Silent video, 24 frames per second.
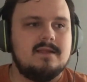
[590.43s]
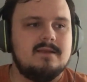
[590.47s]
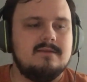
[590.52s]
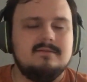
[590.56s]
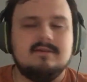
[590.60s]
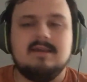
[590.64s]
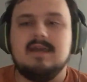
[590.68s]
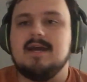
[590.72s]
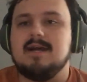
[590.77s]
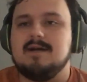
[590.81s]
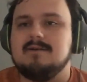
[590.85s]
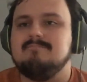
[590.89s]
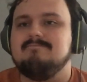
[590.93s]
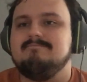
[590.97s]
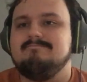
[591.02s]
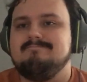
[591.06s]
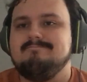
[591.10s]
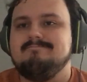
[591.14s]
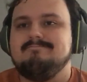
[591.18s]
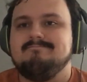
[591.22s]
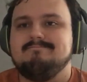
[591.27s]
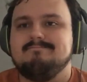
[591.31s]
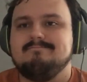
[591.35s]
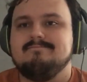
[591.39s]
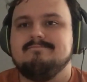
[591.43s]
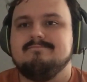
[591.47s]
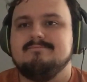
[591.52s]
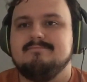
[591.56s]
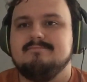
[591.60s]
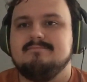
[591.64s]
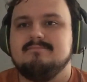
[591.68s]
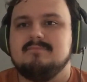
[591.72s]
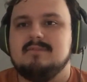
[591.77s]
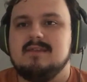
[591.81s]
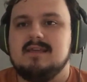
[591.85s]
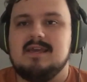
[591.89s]
Yeah,
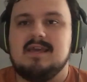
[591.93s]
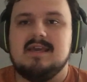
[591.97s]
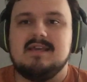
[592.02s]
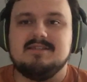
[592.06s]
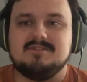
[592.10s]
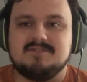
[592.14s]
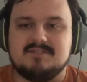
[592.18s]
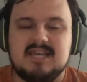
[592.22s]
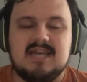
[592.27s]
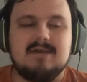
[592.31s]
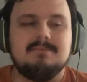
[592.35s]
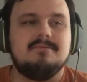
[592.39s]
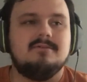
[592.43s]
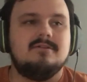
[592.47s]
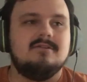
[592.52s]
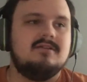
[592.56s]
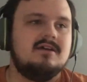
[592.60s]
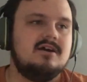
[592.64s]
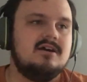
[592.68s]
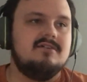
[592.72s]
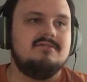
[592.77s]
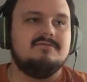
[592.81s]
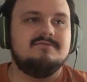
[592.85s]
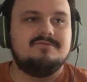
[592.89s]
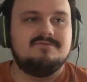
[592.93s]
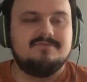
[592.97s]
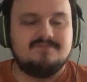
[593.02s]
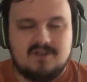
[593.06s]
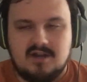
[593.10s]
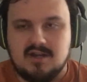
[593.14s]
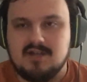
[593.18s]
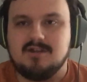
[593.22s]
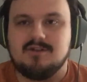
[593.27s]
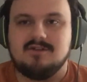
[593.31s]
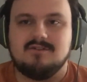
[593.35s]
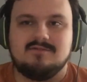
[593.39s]
a sample of
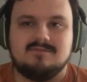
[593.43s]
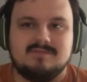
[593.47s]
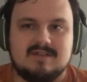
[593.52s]
fire.